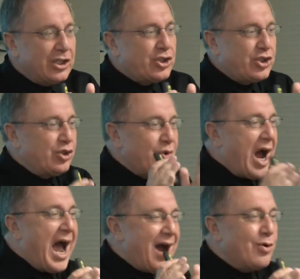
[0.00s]
two
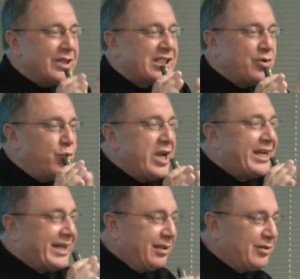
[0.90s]
hours a
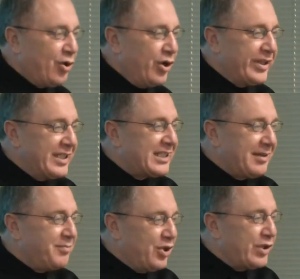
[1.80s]
week on this
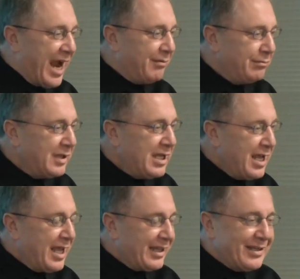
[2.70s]
computer.
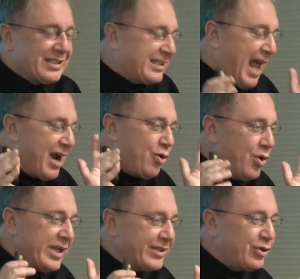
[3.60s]
There's,
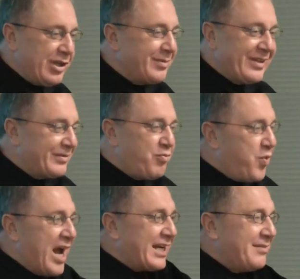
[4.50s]
according to him, there's
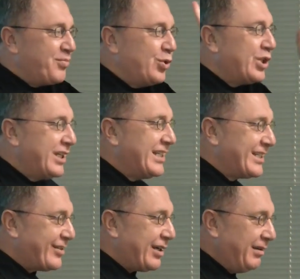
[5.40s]
one computer in
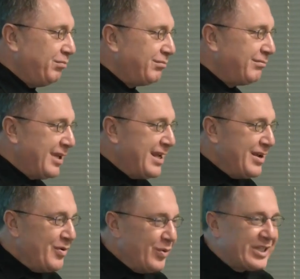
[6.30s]
Israel
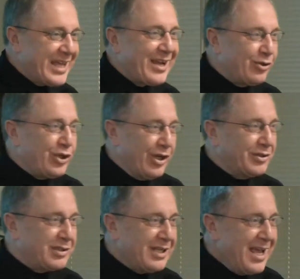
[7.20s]
which they could
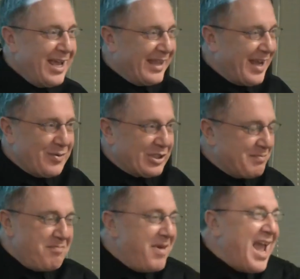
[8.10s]
use. There was
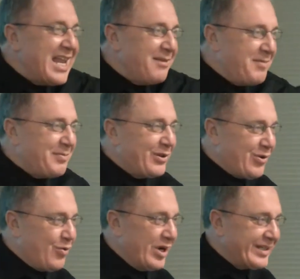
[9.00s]
many people
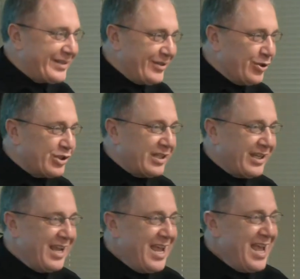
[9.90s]
who wanted to use it.
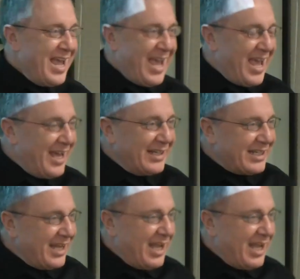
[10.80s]
And